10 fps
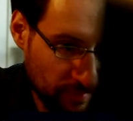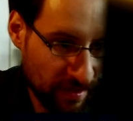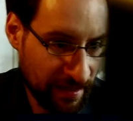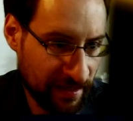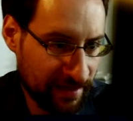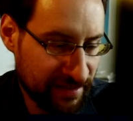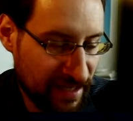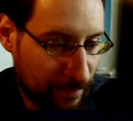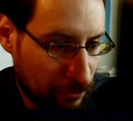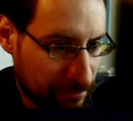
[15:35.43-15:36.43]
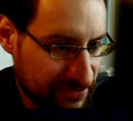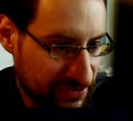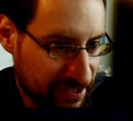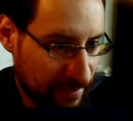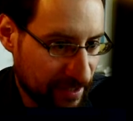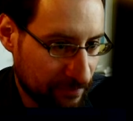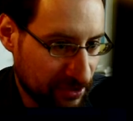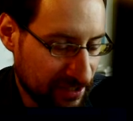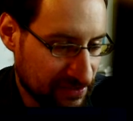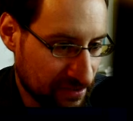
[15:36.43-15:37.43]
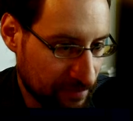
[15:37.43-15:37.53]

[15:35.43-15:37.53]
And yeah, PowerPC coming up next,